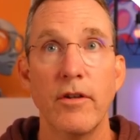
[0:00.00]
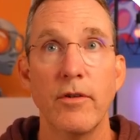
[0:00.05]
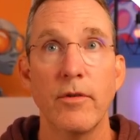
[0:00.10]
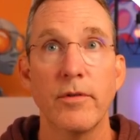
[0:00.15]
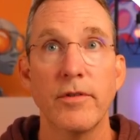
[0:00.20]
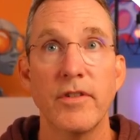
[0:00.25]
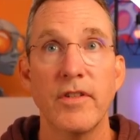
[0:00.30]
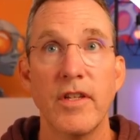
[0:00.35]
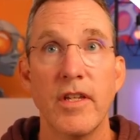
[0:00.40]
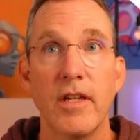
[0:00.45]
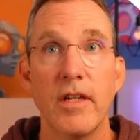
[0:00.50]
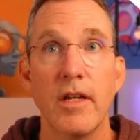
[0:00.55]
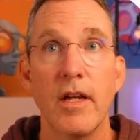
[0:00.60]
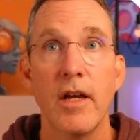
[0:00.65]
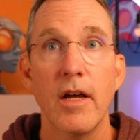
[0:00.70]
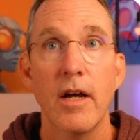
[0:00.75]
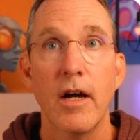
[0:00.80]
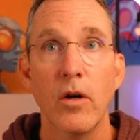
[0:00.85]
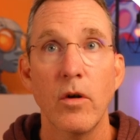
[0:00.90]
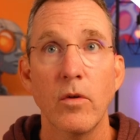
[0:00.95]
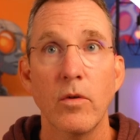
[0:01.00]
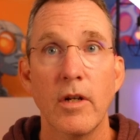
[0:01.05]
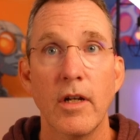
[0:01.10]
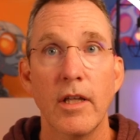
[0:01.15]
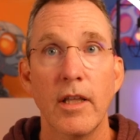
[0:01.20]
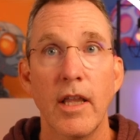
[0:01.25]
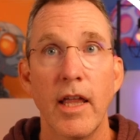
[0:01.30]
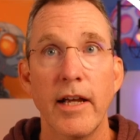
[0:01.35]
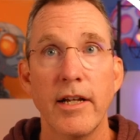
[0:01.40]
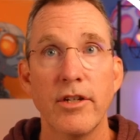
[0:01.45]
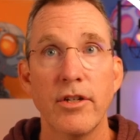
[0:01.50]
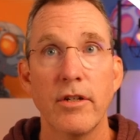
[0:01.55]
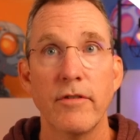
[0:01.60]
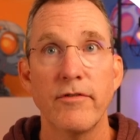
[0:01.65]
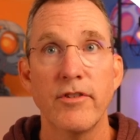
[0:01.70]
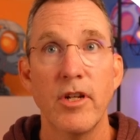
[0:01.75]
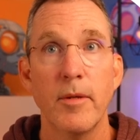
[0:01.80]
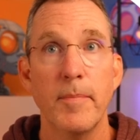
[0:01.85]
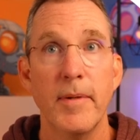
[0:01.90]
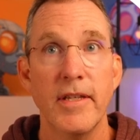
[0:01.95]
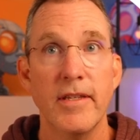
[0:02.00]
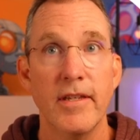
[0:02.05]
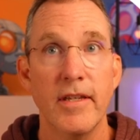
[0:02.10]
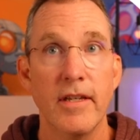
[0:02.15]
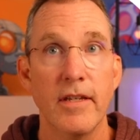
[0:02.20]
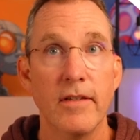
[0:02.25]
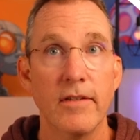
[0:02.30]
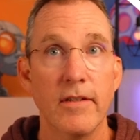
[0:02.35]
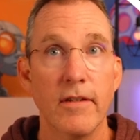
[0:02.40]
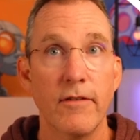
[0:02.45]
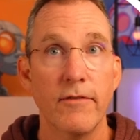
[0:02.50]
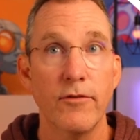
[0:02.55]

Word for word: you'll see a whole collection of GPTs.